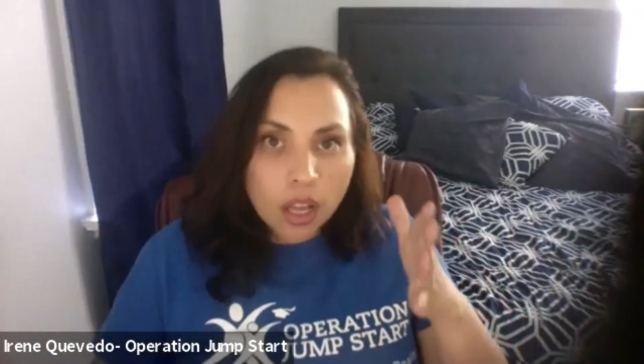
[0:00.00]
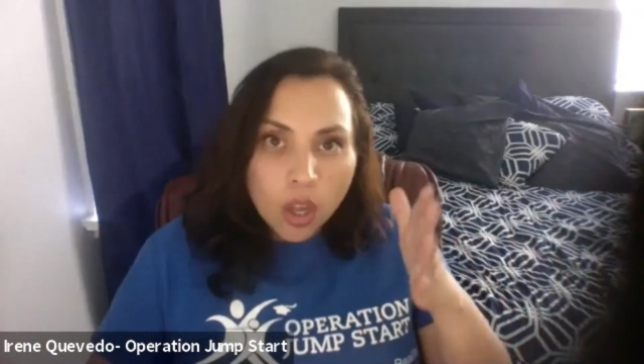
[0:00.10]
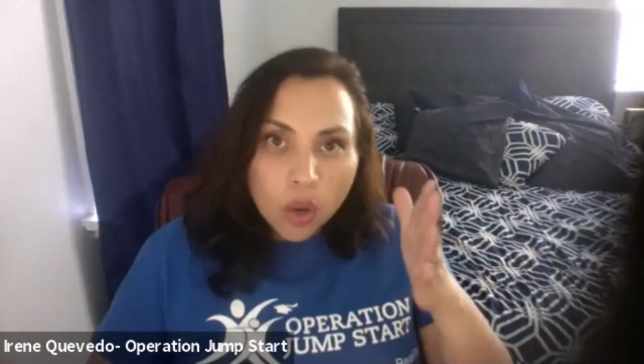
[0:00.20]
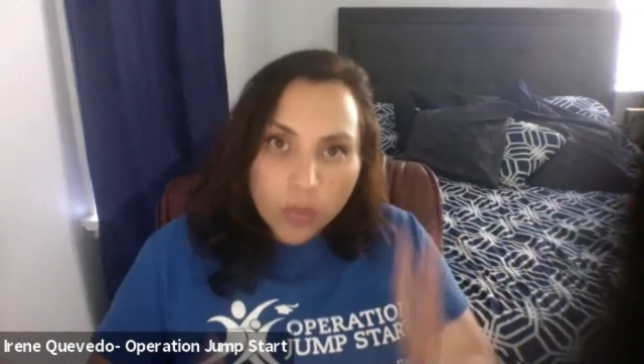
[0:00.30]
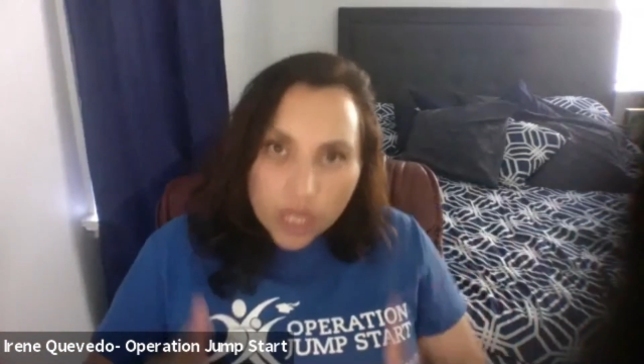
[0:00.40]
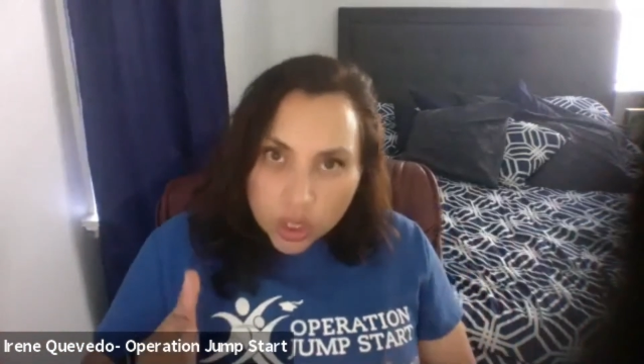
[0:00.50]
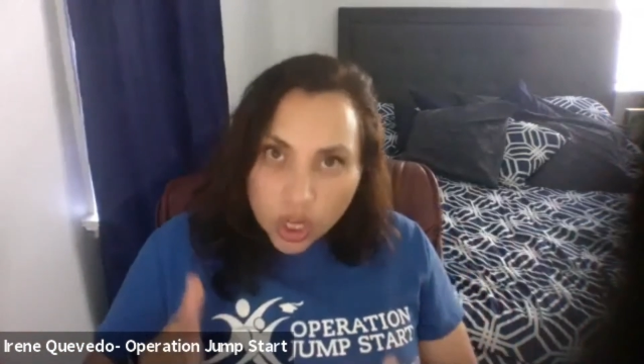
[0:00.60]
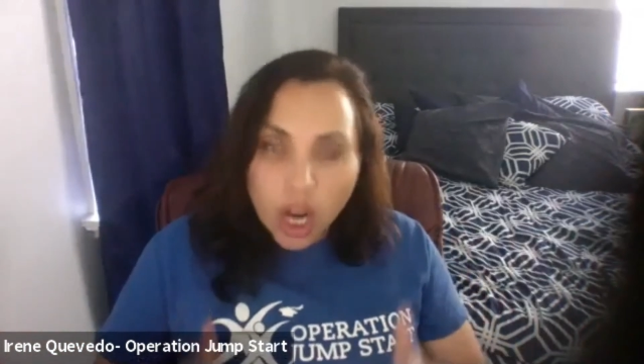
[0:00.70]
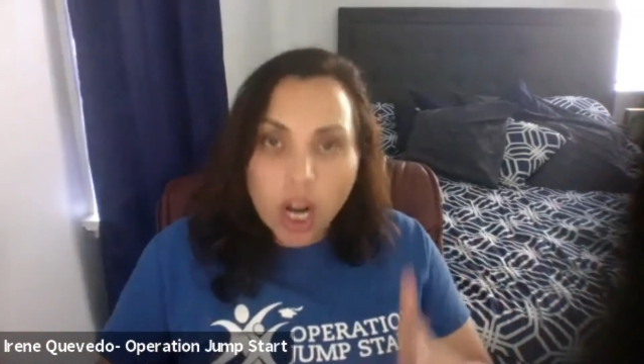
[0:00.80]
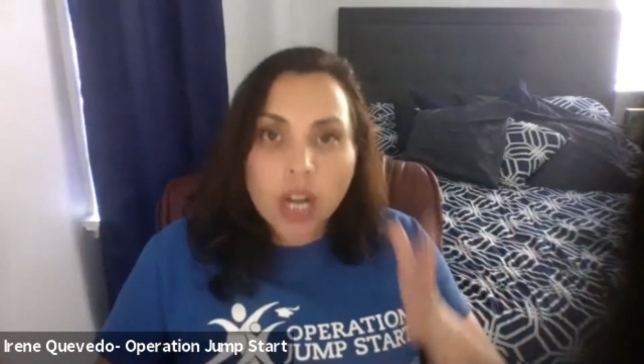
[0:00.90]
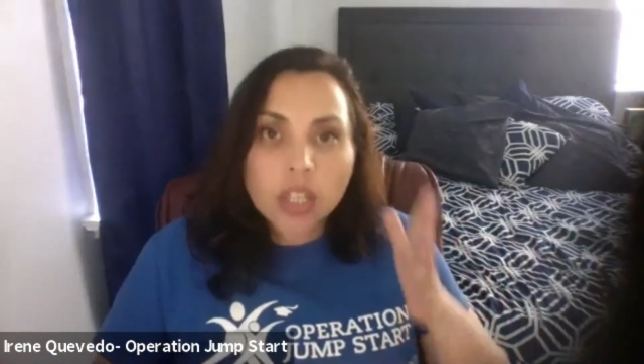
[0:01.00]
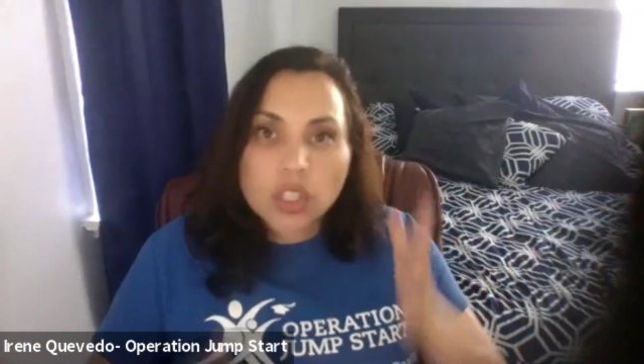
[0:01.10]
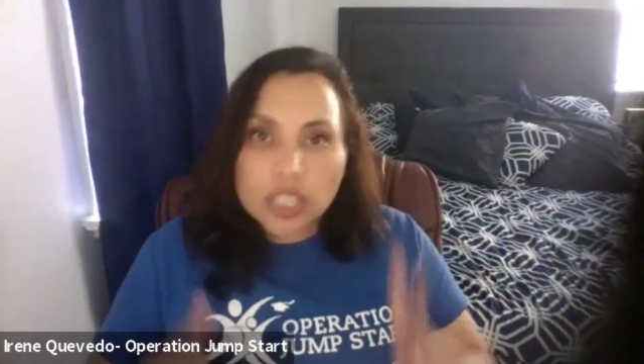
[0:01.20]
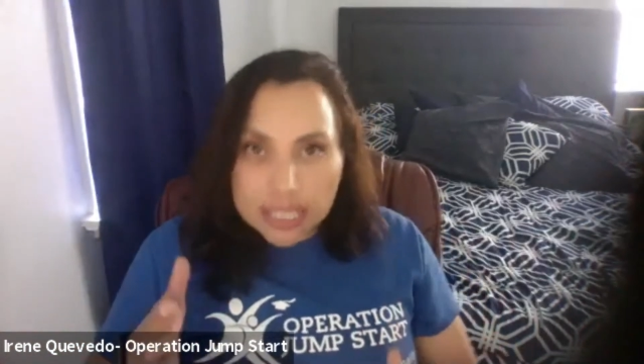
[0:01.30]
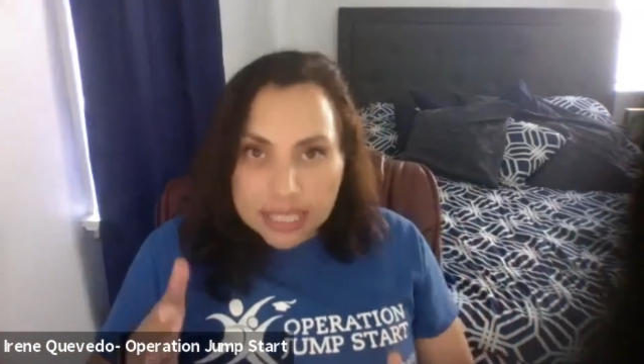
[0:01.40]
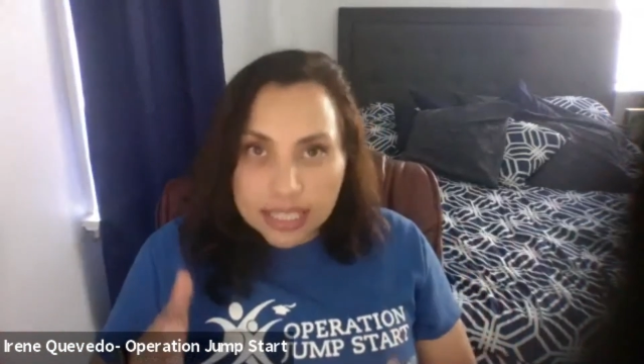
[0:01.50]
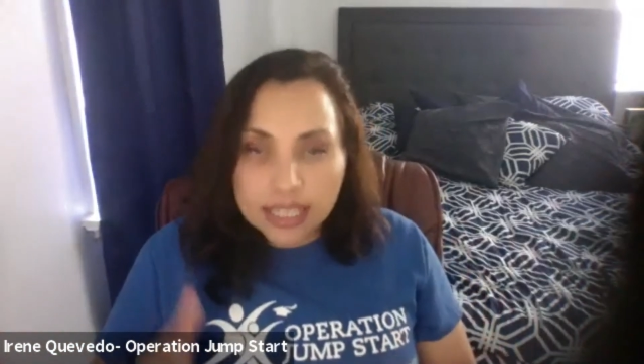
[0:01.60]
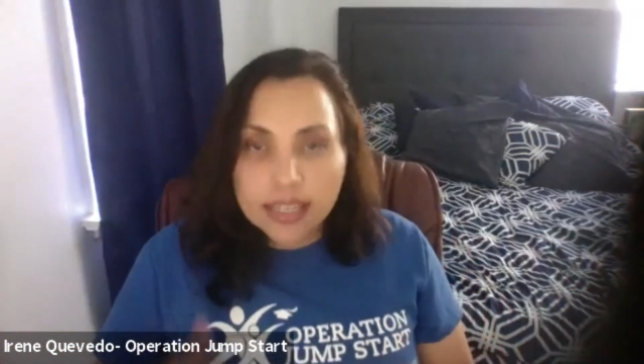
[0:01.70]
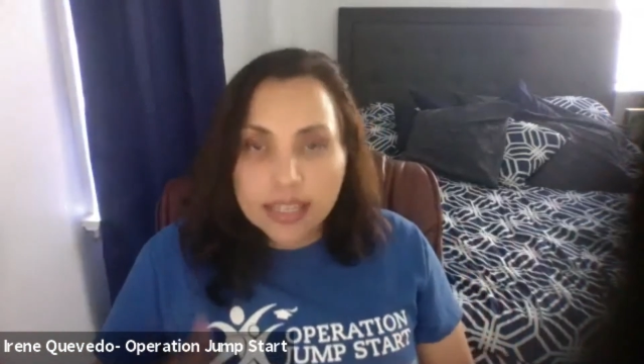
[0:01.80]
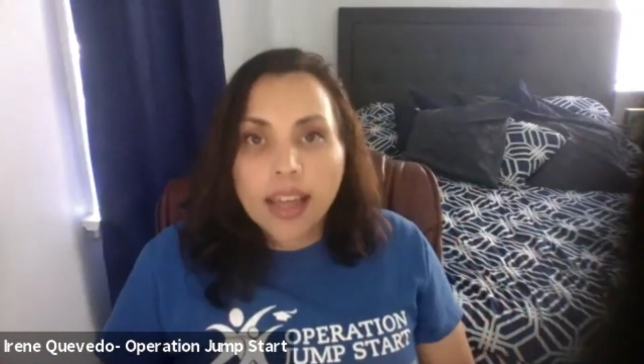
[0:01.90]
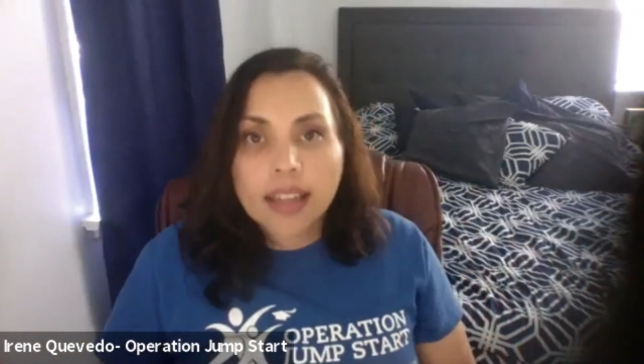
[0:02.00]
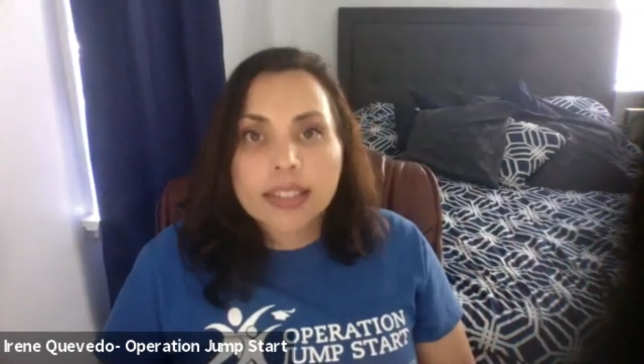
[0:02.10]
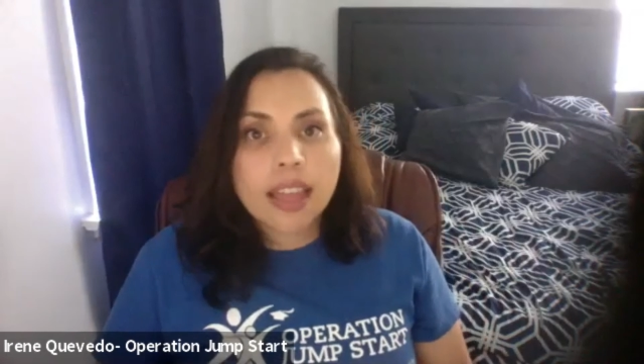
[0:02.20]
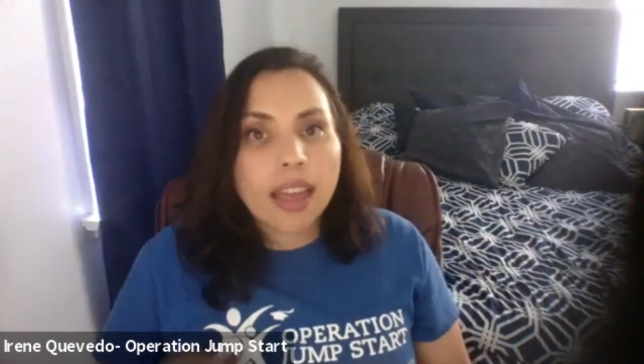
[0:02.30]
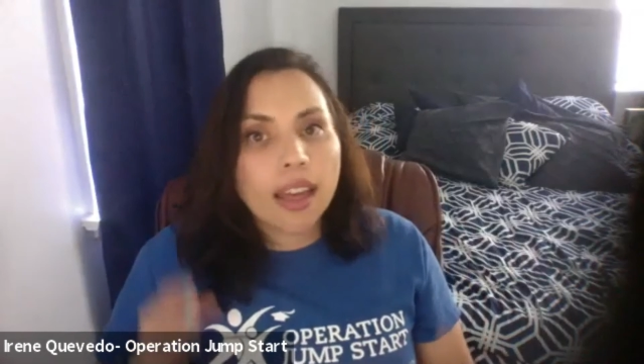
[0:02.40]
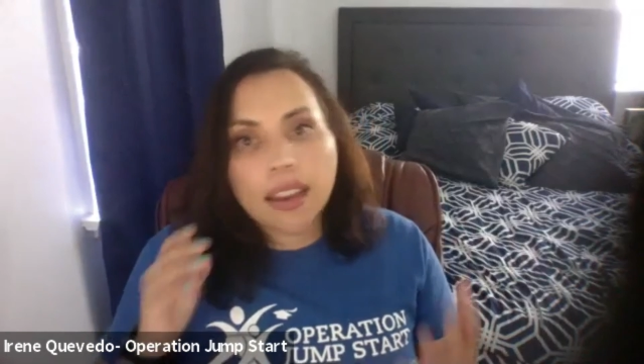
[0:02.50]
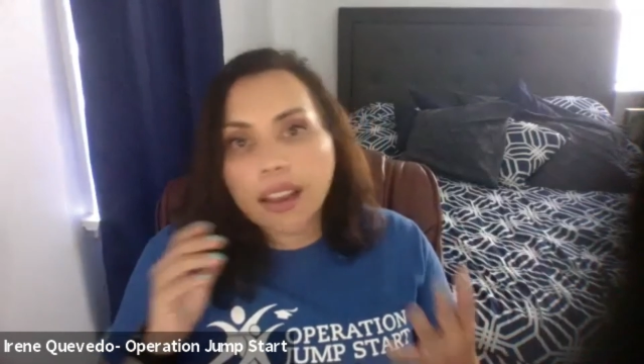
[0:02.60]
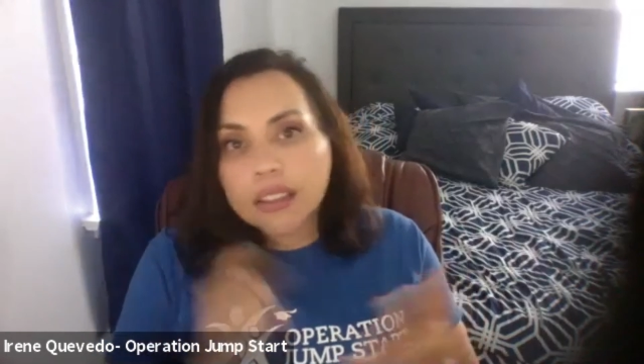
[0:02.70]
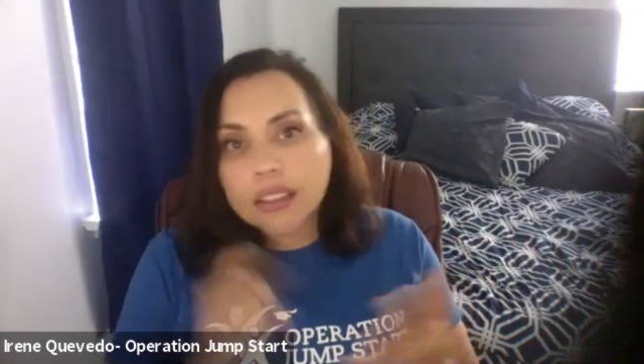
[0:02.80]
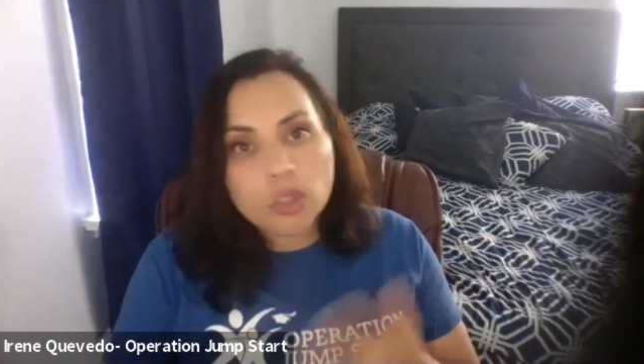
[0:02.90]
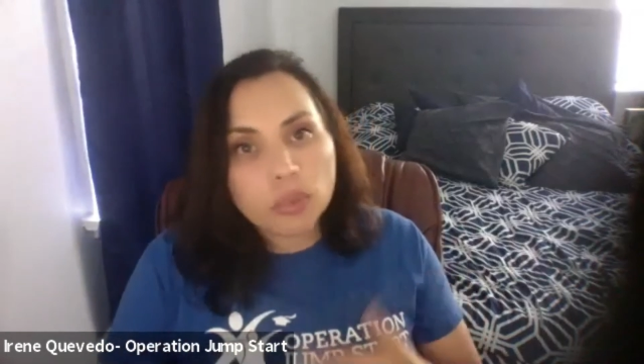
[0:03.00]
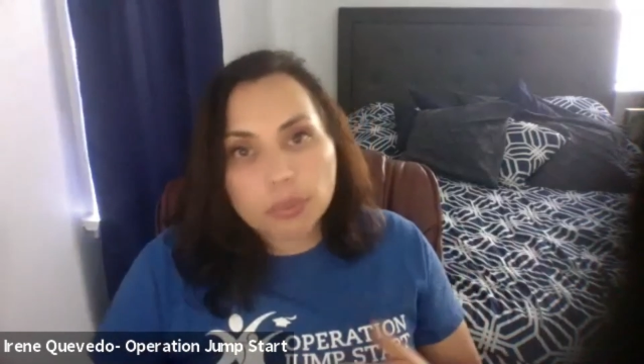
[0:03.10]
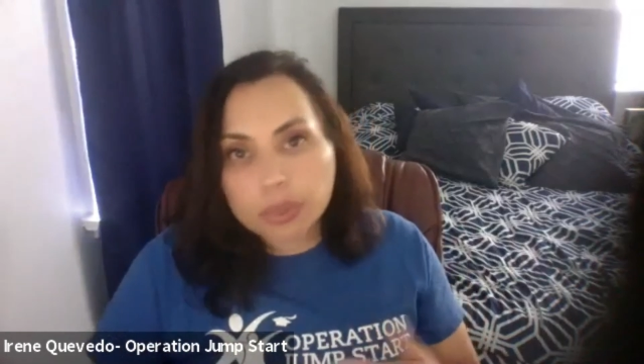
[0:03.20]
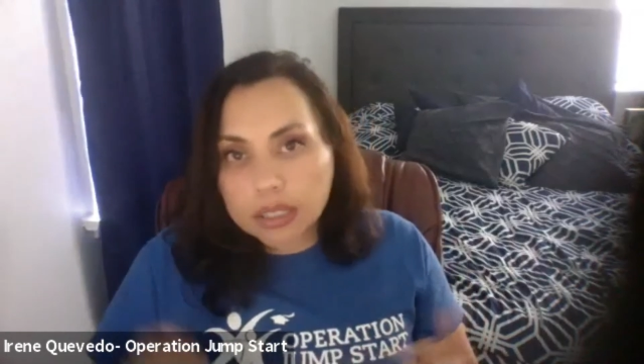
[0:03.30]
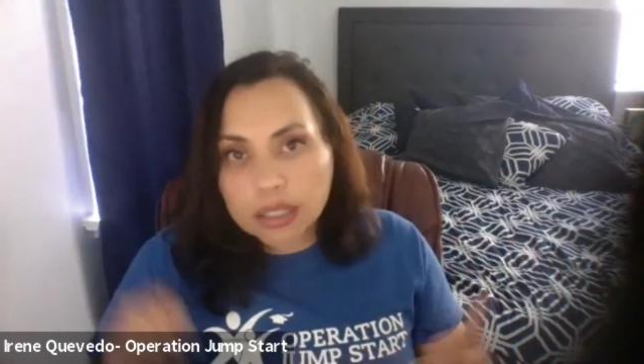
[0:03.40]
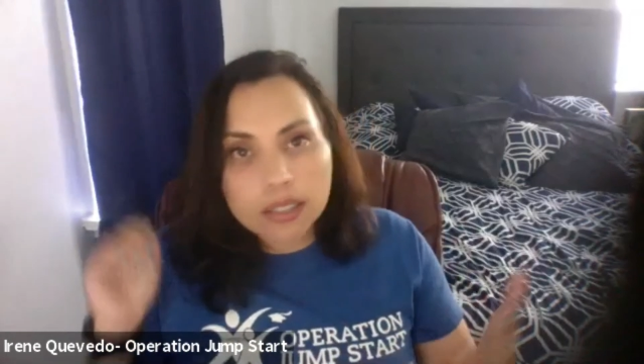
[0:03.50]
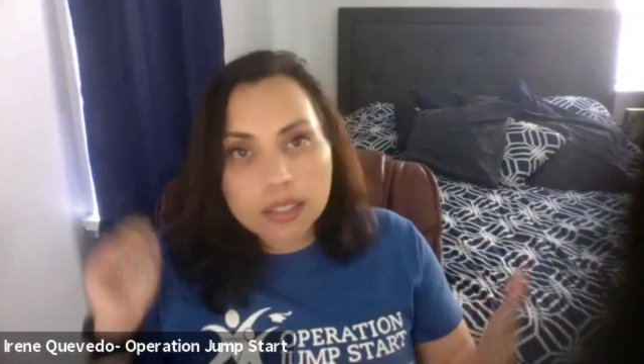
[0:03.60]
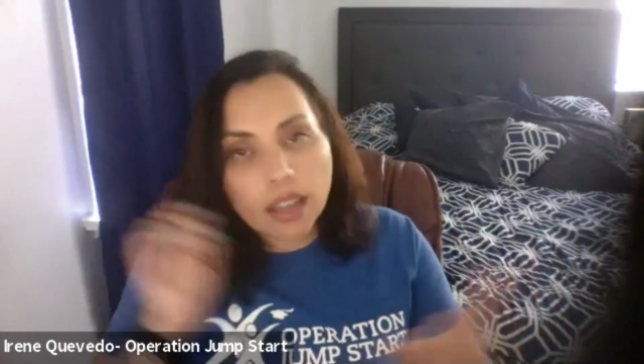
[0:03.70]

recharge, disconnect, and I love to read books.